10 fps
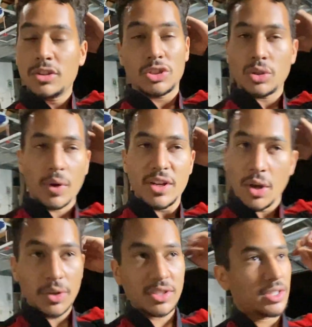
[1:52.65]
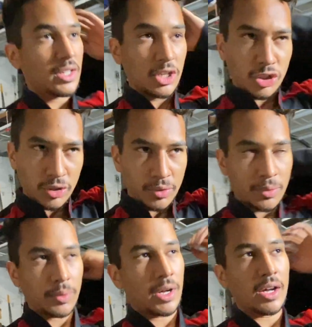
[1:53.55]
So I noticed the
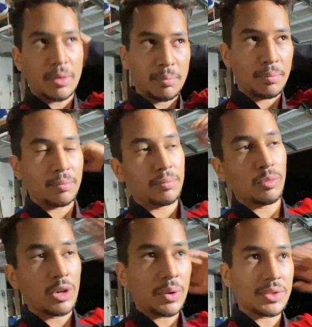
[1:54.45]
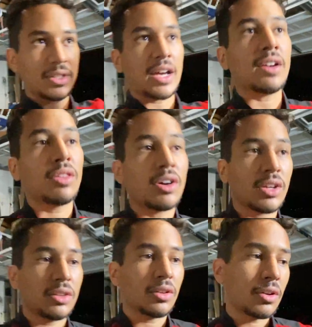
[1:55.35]
issue when I was data
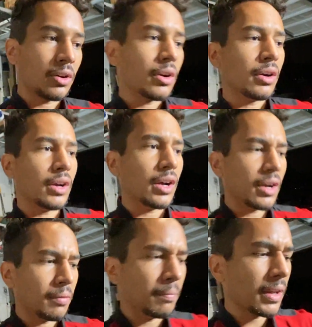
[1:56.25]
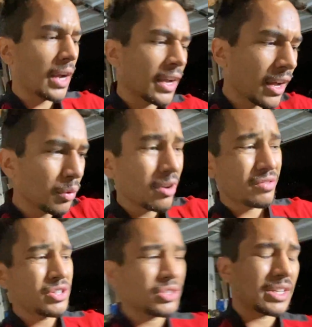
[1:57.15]
logging the car. I got a
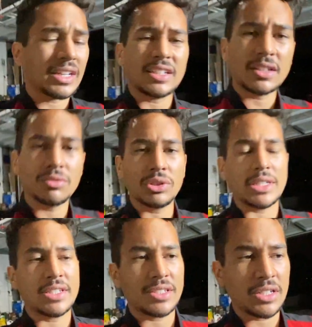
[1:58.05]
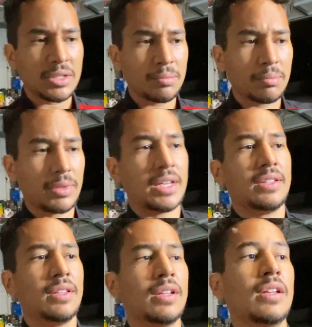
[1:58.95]
revision and it didn't really seem like
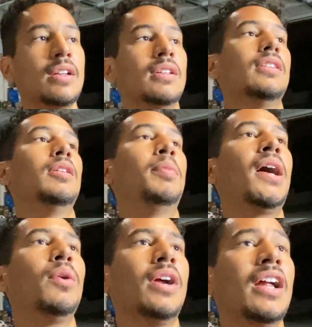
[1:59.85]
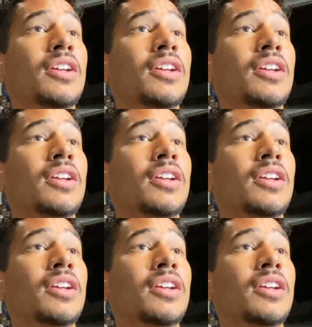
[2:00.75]
the power had